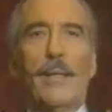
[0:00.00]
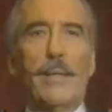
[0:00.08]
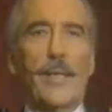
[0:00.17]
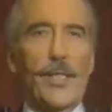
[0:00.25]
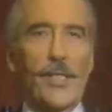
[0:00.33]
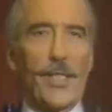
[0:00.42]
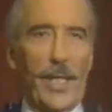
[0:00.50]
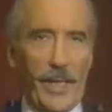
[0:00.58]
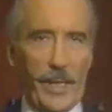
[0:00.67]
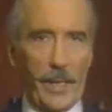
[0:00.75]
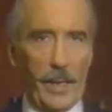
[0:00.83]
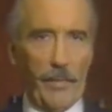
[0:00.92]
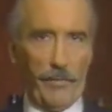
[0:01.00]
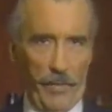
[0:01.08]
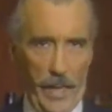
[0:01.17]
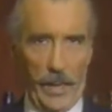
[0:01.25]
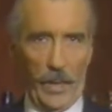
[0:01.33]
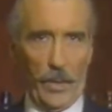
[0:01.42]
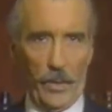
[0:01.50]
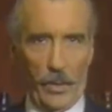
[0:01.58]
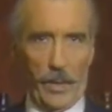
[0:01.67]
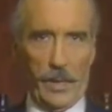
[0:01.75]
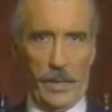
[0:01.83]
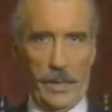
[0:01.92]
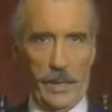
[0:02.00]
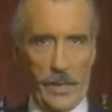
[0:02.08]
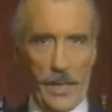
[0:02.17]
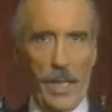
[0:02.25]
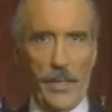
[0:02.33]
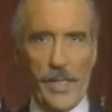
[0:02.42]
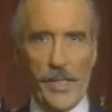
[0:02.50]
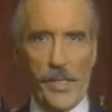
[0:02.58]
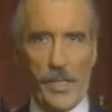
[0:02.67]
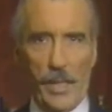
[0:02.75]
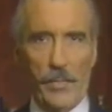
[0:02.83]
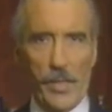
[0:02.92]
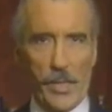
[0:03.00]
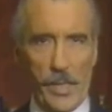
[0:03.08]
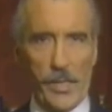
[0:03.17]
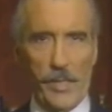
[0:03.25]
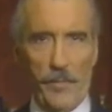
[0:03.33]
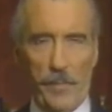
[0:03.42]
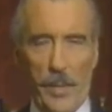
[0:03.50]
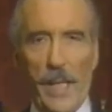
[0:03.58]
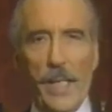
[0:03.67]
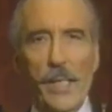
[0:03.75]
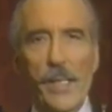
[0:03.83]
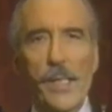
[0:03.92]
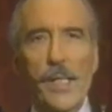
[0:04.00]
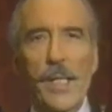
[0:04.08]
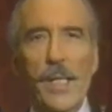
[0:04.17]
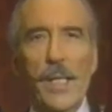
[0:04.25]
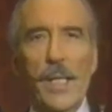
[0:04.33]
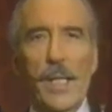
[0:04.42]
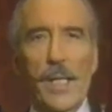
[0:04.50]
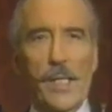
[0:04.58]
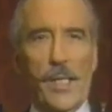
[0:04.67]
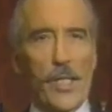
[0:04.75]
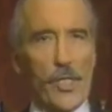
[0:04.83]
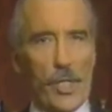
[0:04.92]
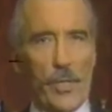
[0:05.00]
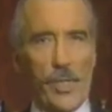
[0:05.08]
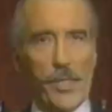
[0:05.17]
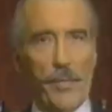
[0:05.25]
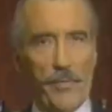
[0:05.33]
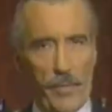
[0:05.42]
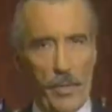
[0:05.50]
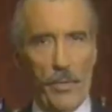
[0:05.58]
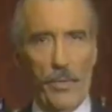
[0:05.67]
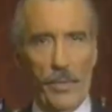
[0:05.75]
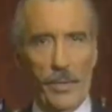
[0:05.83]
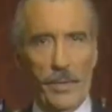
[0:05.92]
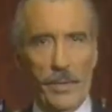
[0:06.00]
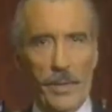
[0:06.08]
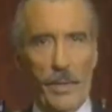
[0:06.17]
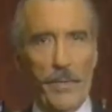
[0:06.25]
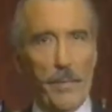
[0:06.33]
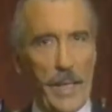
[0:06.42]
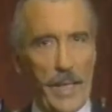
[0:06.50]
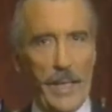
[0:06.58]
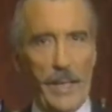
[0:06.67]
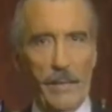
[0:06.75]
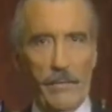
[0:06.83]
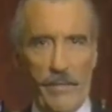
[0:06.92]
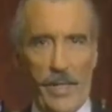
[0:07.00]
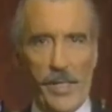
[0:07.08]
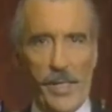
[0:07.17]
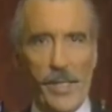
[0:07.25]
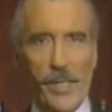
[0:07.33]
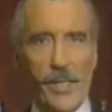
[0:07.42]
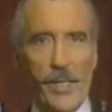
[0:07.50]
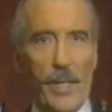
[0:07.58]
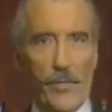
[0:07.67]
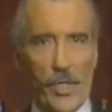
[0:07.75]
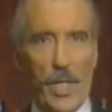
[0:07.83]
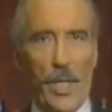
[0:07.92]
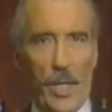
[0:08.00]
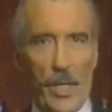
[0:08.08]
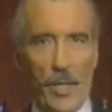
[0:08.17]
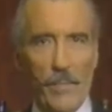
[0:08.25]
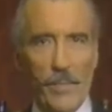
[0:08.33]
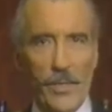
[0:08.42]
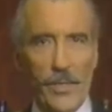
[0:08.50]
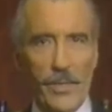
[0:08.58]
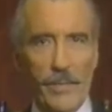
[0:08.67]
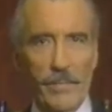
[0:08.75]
Let us take a final look at our distinguished list of players as they show us a few of the many faces of Sherlock Holmes.